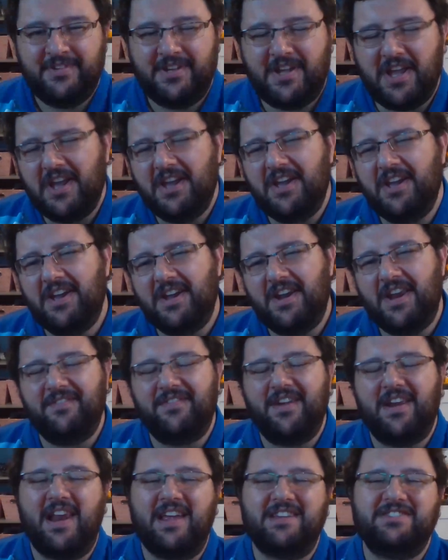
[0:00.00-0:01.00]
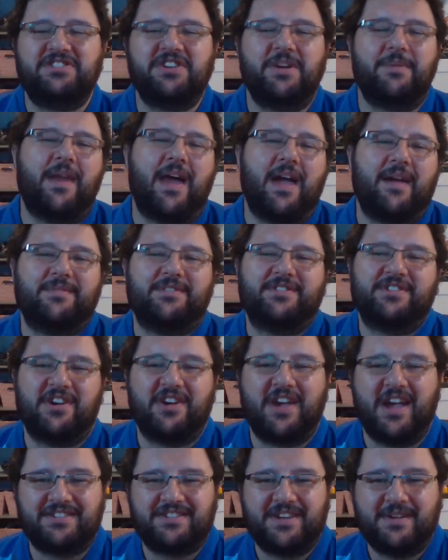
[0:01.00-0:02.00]
Good evening, ladies and gentlemen. I am the
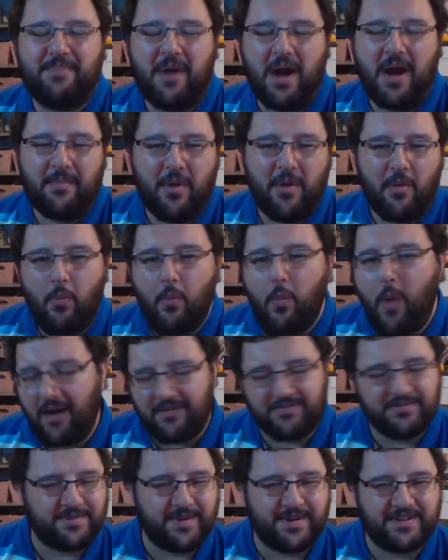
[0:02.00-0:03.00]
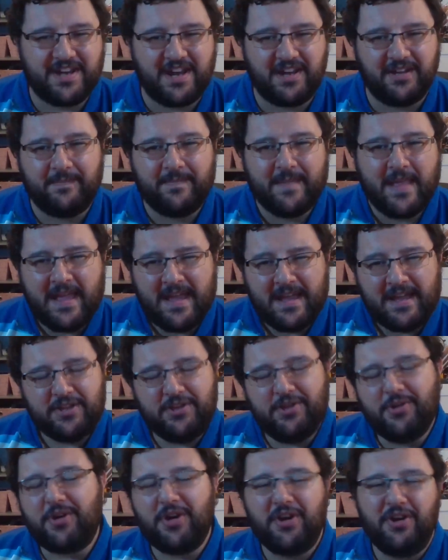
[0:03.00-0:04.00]
Sarcastic Barman and welcome to my channel.
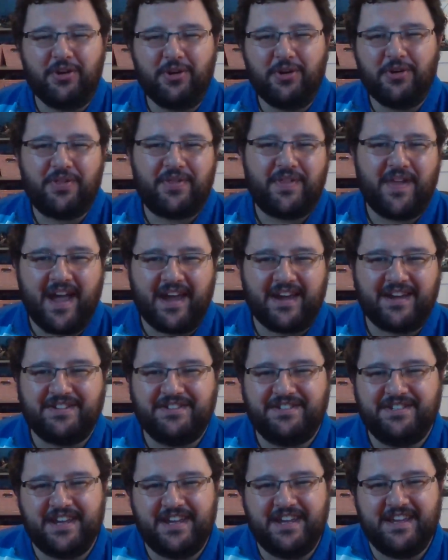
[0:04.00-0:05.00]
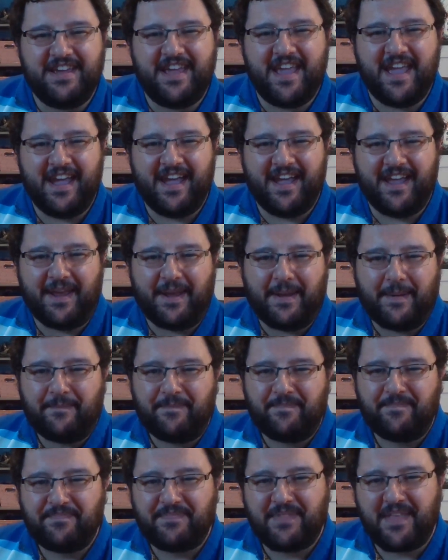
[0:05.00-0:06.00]
You can all thank DK
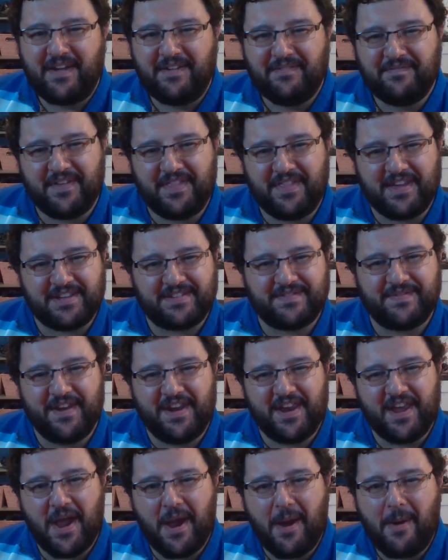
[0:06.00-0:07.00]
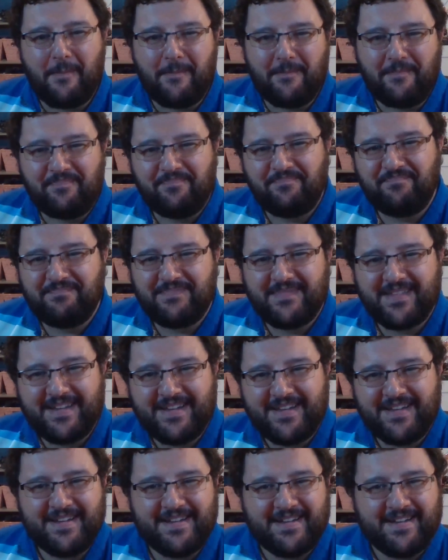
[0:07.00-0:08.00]
for this video.
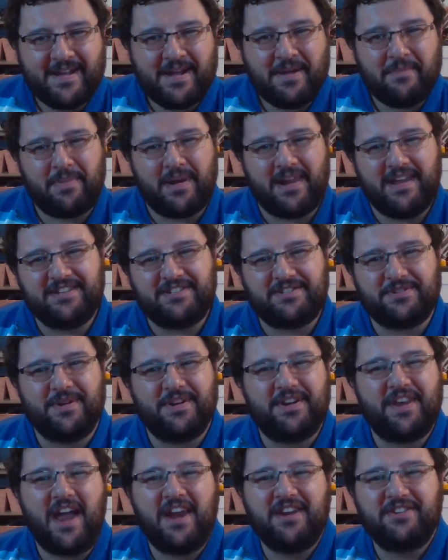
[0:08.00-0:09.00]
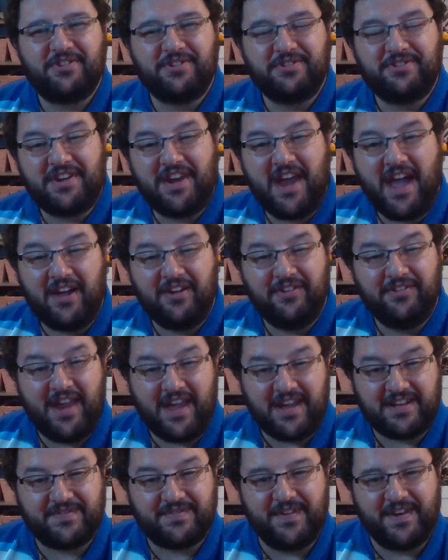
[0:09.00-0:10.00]
Please do a dinosaur denial
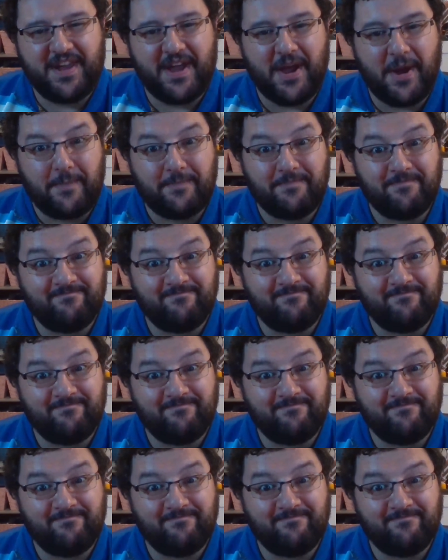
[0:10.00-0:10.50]
next video.